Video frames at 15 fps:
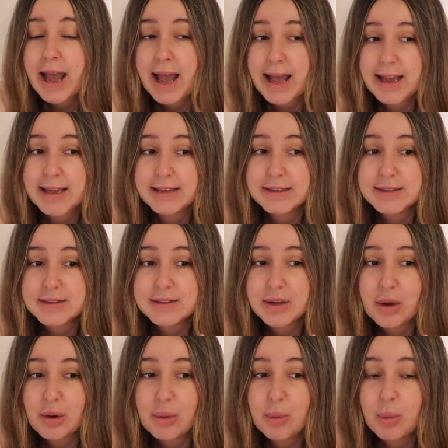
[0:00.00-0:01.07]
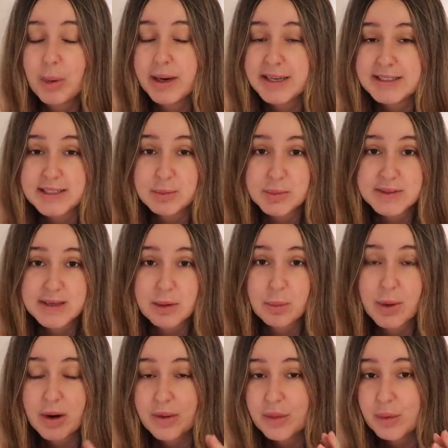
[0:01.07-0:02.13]
and so what I did was I
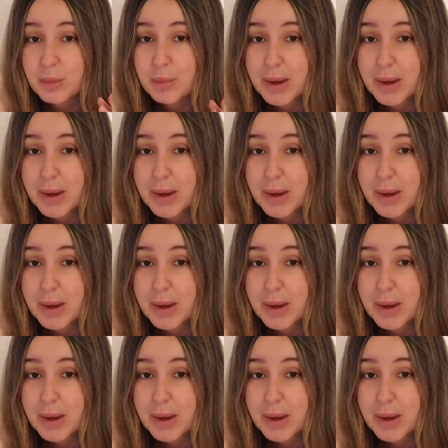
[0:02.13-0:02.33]
went on their